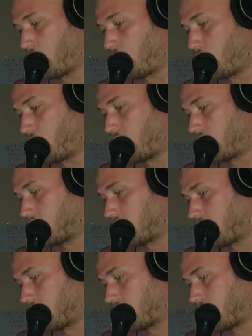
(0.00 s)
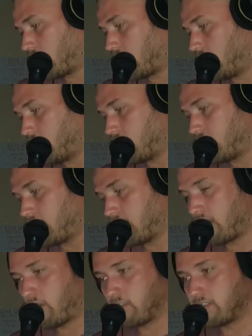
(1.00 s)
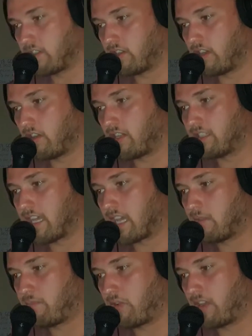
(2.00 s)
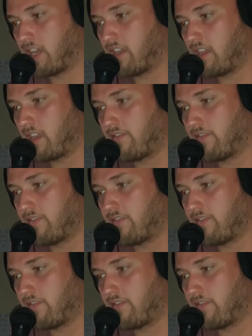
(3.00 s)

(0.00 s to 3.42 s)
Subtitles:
Will Connolly, also known as Egg Boy.